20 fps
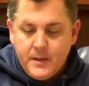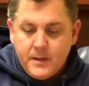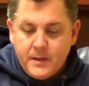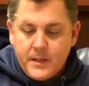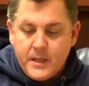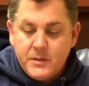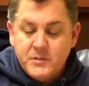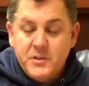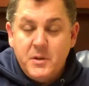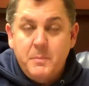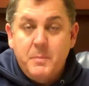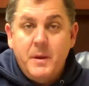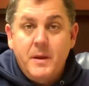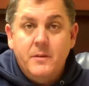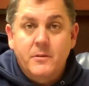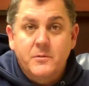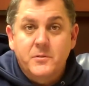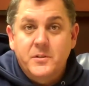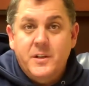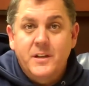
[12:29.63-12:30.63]
Kelsey
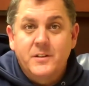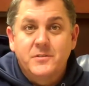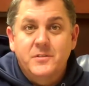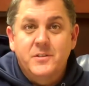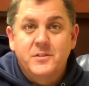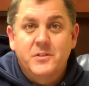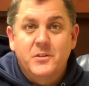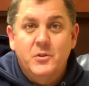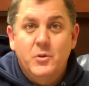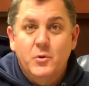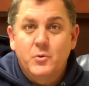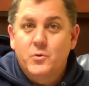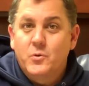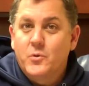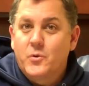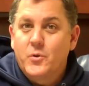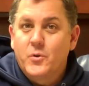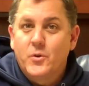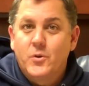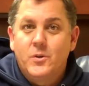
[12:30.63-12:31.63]
Peters. Kelsey's a local
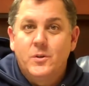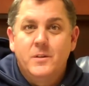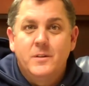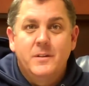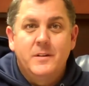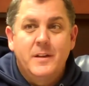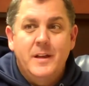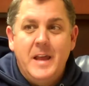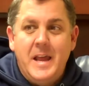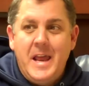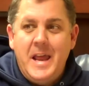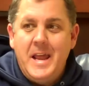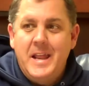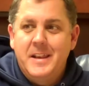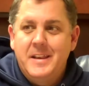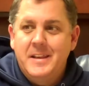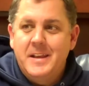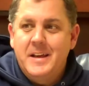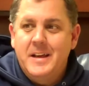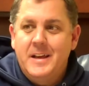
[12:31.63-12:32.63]
girl.
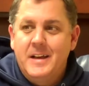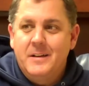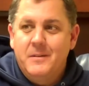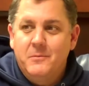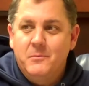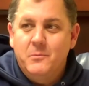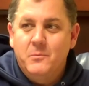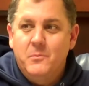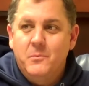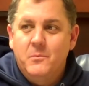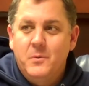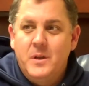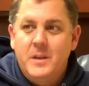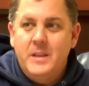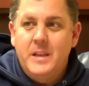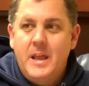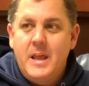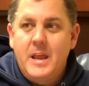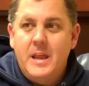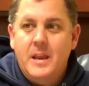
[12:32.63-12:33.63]
And uh,
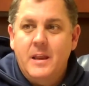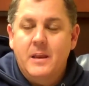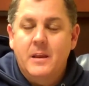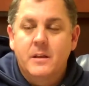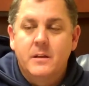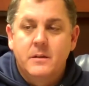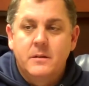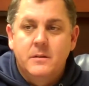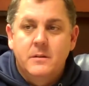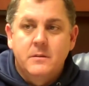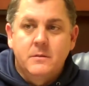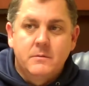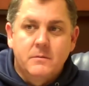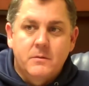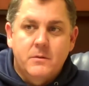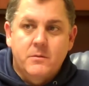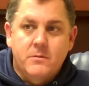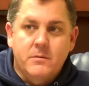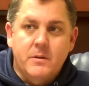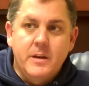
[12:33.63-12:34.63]
when they
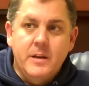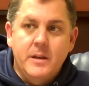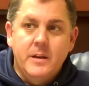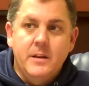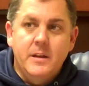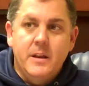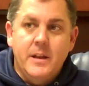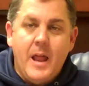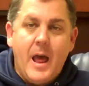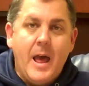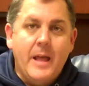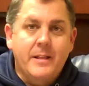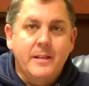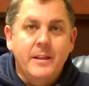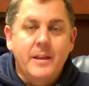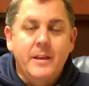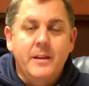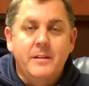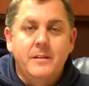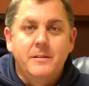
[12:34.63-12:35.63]
created an
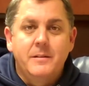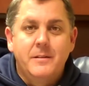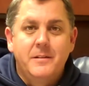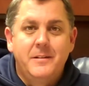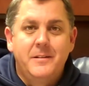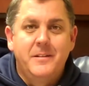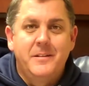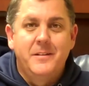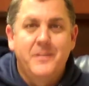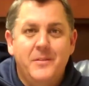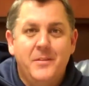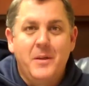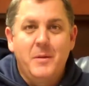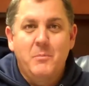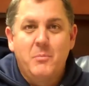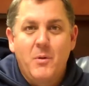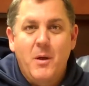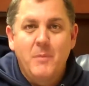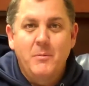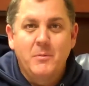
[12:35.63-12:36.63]
athlete, they
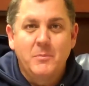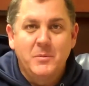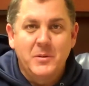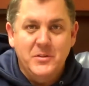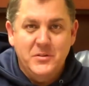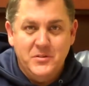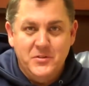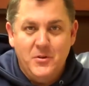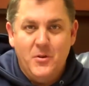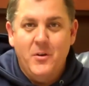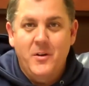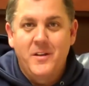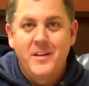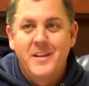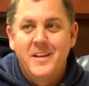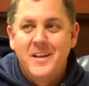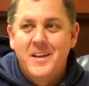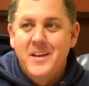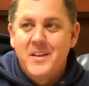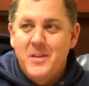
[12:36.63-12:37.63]
probably start.
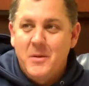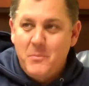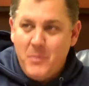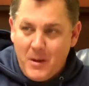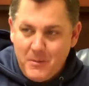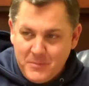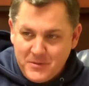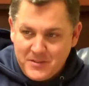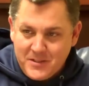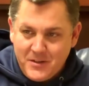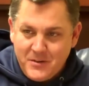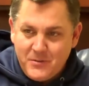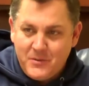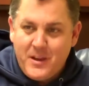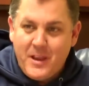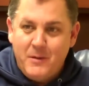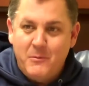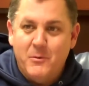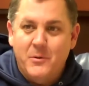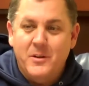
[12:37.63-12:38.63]
They probably said,
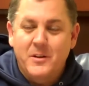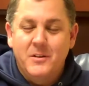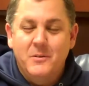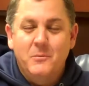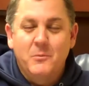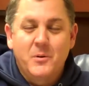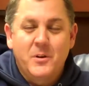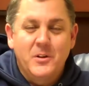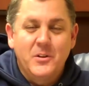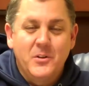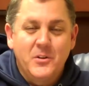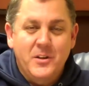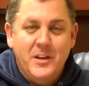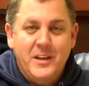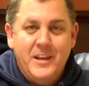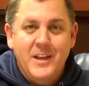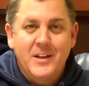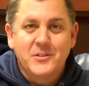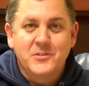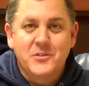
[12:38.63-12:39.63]
"Okay, we're gonna we're gonna look
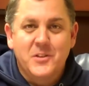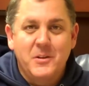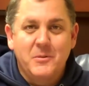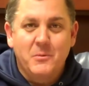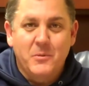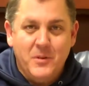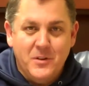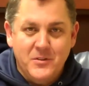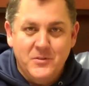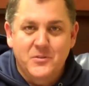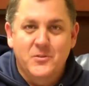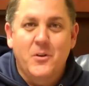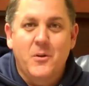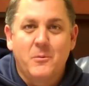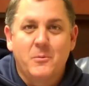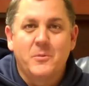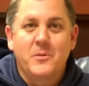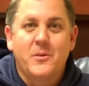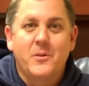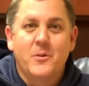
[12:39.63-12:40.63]
at Kelsey and we're gonna
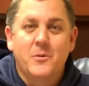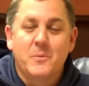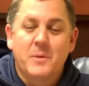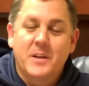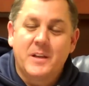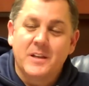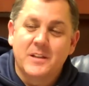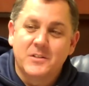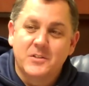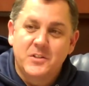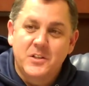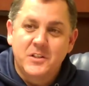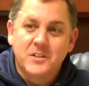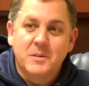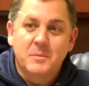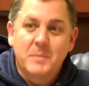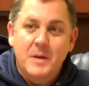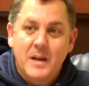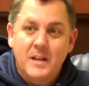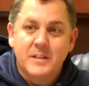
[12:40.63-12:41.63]
start with her because she's
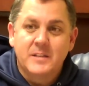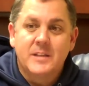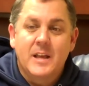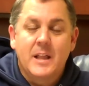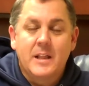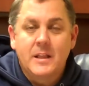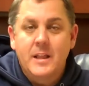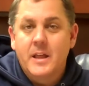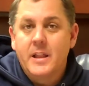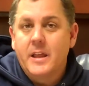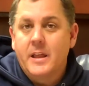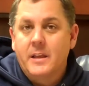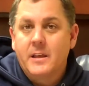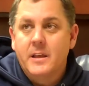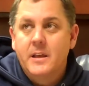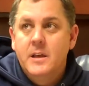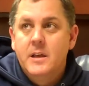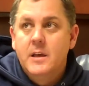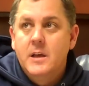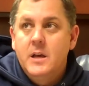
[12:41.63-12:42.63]
about as athletic
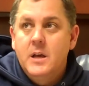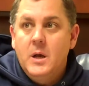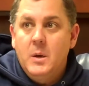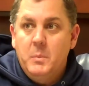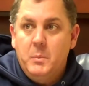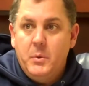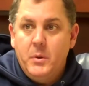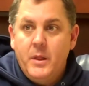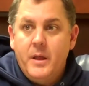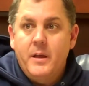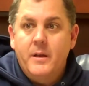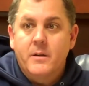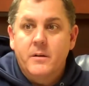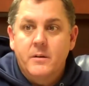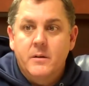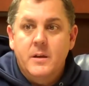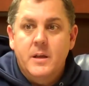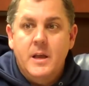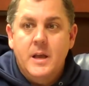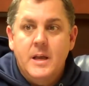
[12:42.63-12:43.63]
a
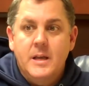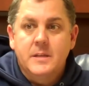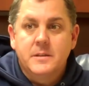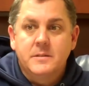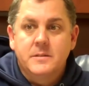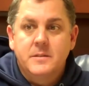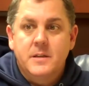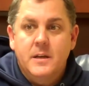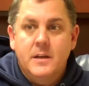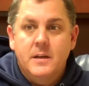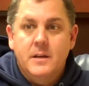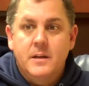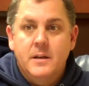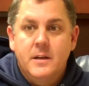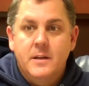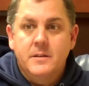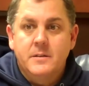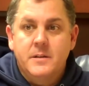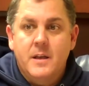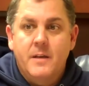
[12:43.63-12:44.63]
player as uh,
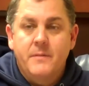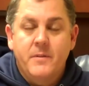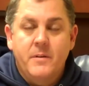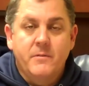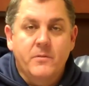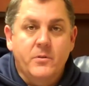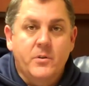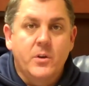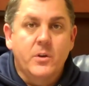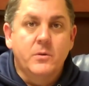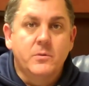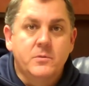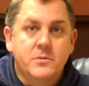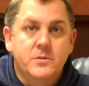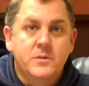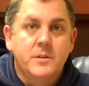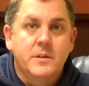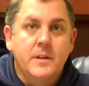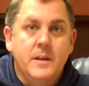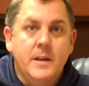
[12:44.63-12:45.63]
as I've ever
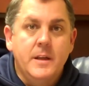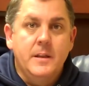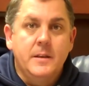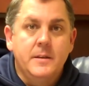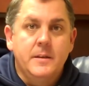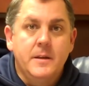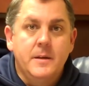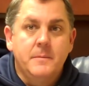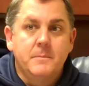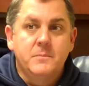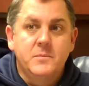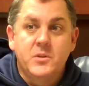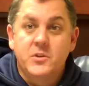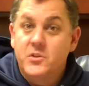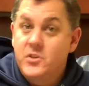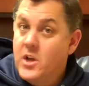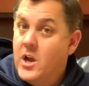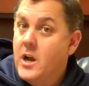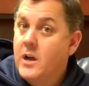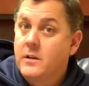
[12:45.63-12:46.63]
coached, and um,
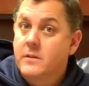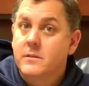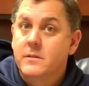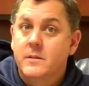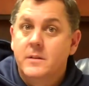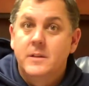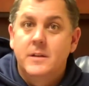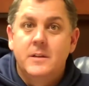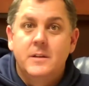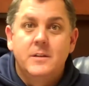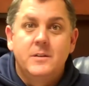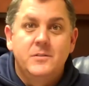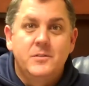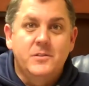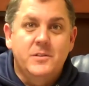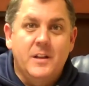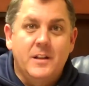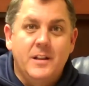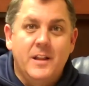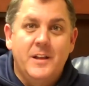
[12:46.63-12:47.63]
she's young.
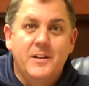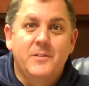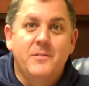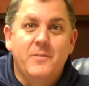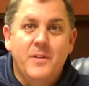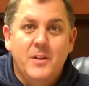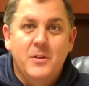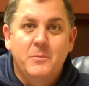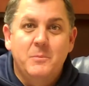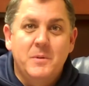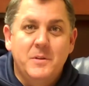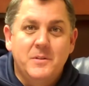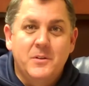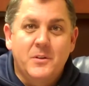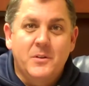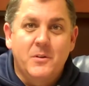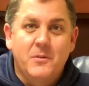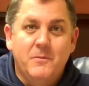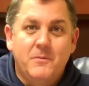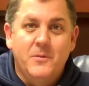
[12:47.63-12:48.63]
She's got a lot of development to
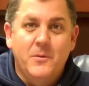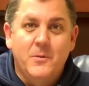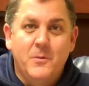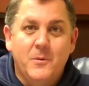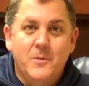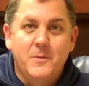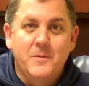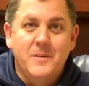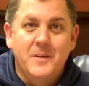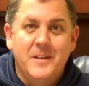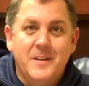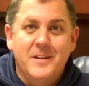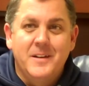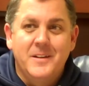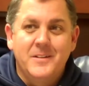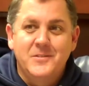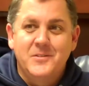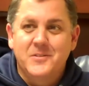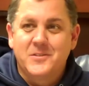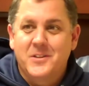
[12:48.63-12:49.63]
go forward.
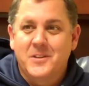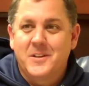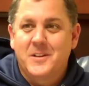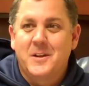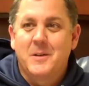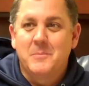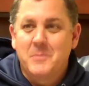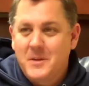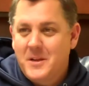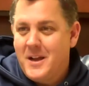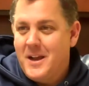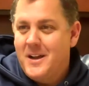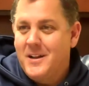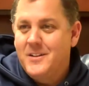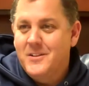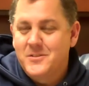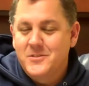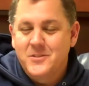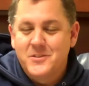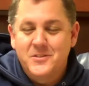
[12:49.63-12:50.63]
Uh, she's going to come to
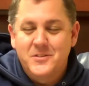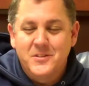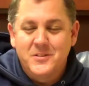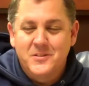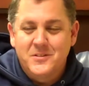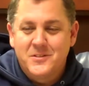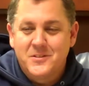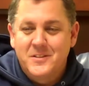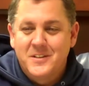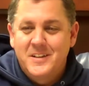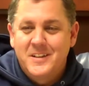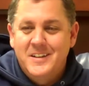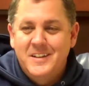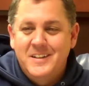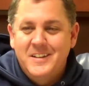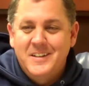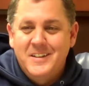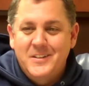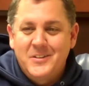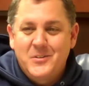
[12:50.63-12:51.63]
college, and she's
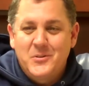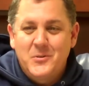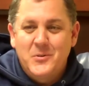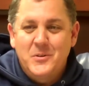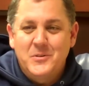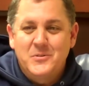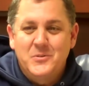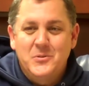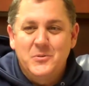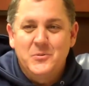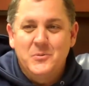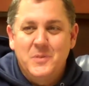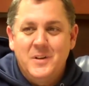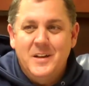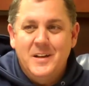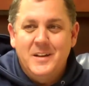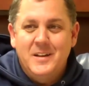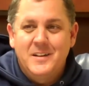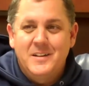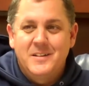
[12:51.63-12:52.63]
going to
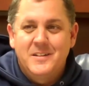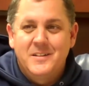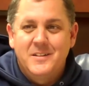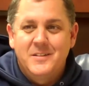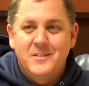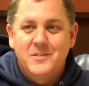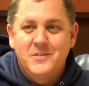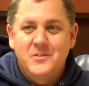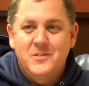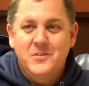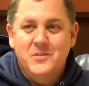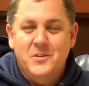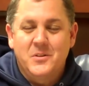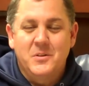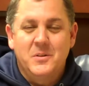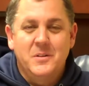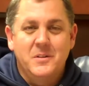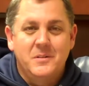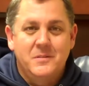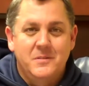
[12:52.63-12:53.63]
uh, she's
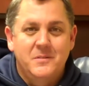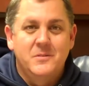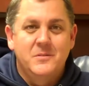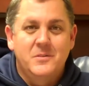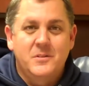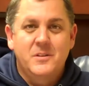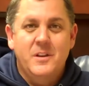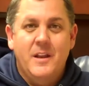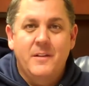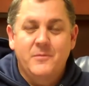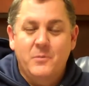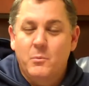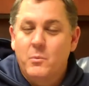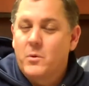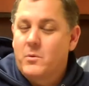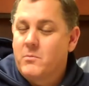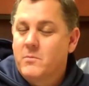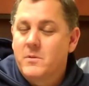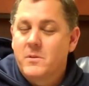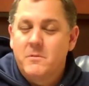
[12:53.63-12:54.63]
gonna she's gonna have to
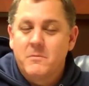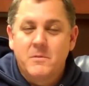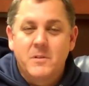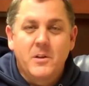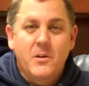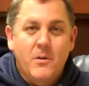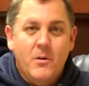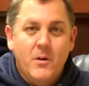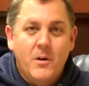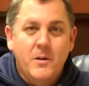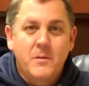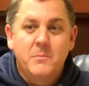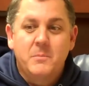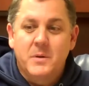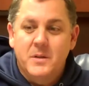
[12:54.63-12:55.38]
work really really hard.